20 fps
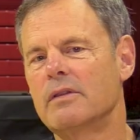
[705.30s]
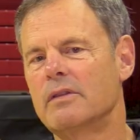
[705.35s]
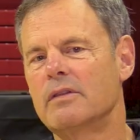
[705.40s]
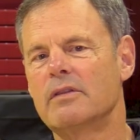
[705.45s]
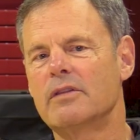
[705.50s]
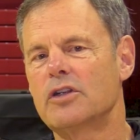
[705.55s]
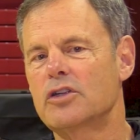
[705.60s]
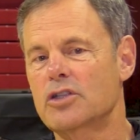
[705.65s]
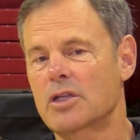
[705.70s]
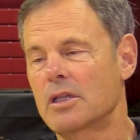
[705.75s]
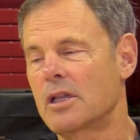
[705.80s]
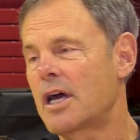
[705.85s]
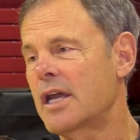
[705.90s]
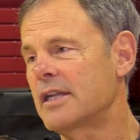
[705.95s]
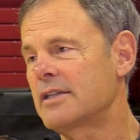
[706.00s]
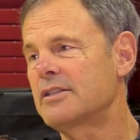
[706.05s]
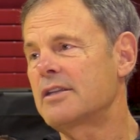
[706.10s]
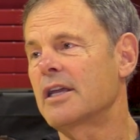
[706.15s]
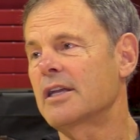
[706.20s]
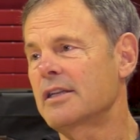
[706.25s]
there's a lot
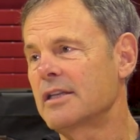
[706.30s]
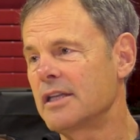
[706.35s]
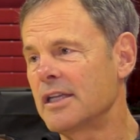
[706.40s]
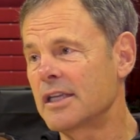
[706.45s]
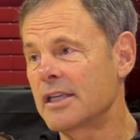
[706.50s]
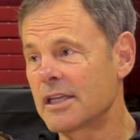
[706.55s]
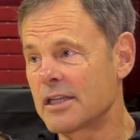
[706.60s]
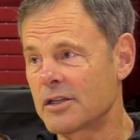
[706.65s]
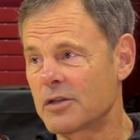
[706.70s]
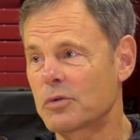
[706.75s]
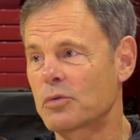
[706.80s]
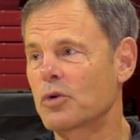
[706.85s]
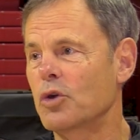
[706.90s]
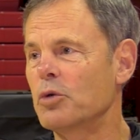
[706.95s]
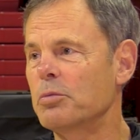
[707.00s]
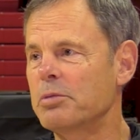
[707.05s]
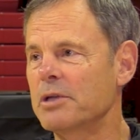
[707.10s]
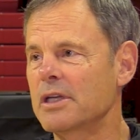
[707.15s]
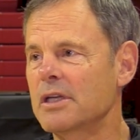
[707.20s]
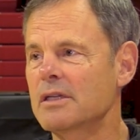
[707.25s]
of technique into
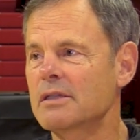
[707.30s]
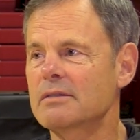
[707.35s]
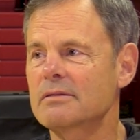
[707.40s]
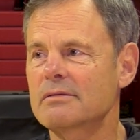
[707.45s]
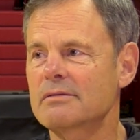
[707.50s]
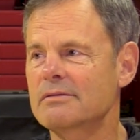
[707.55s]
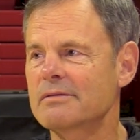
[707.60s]
roping,